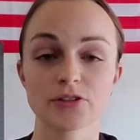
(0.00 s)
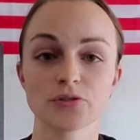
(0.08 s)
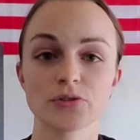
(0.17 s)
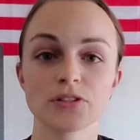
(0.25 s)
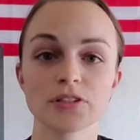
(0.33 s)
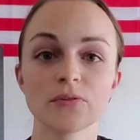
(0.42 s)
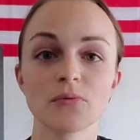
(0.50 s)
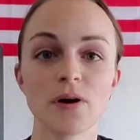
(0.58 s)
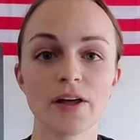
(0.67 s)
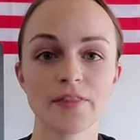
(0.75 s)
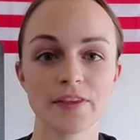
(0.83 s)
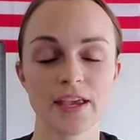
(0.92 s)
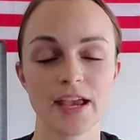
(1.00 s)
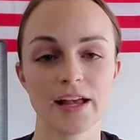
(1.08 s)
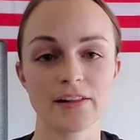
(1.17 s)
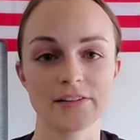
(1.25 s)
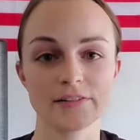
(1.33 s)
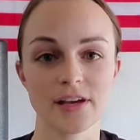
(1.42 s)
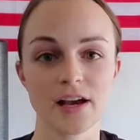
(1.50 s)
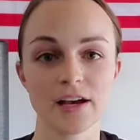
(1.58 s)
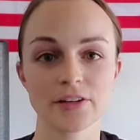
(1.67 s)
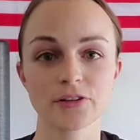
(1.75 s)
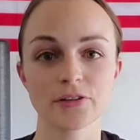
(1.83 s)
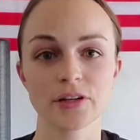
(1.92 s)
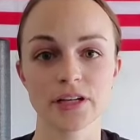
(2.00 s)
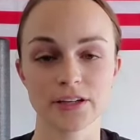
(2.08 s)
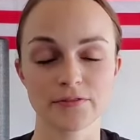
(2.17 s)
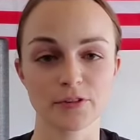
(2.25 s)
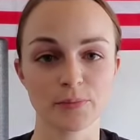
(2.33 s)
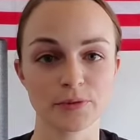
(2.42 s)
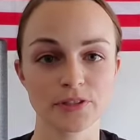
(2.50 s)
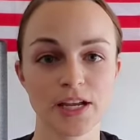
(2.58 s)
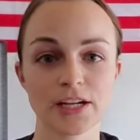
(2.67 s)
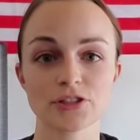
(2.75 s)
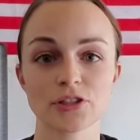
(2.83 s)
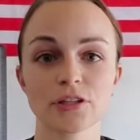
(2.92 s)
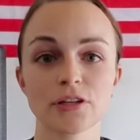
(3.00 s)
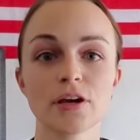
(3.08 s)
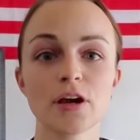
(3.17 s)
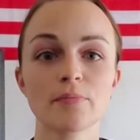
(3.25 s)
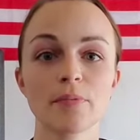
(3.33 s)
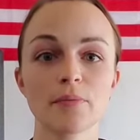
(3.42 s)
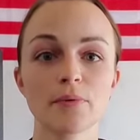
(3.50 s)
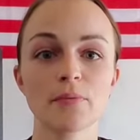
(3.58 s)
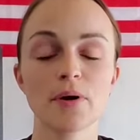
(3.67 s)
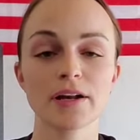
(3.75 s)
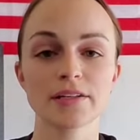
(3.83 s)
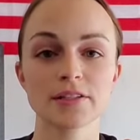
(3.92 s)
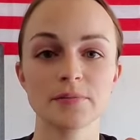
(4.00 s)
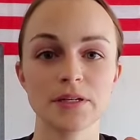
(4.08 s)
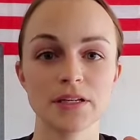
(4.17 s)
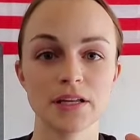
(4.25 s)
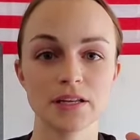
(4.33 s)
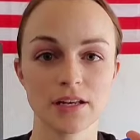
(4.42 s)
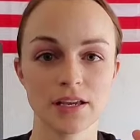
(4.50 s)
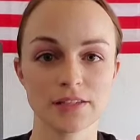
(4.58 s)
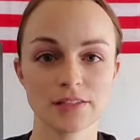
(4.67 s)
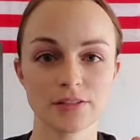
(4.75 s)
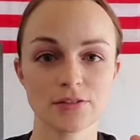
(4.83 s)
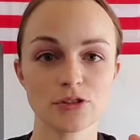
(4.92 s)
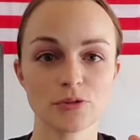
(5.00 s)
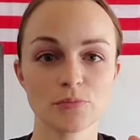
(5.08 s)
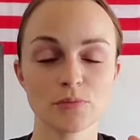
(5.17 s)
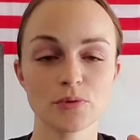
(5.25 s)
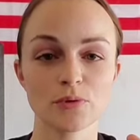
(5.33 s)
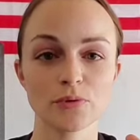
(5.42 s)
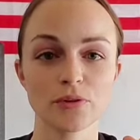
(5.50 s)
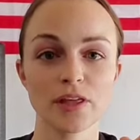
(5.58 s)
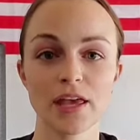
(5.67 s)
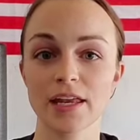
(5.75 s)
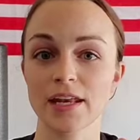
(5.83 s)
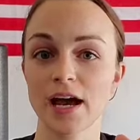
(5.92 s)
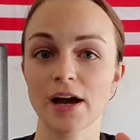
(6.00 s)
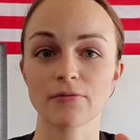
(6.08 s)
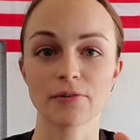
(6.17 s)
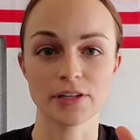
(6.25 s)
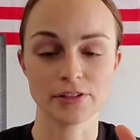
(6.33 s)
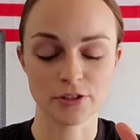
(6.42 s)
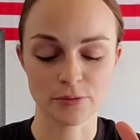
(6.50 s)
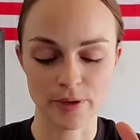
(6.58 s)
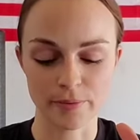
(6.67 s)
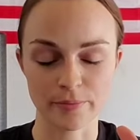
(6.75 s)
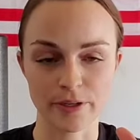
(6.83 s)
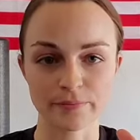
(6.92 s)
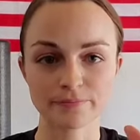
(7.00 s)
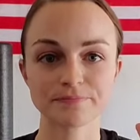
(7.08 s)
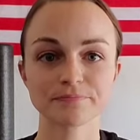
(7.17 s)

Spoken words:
You still want the callus on your hand for protection, but we want it to be nice and smooth and not raised or bumpy.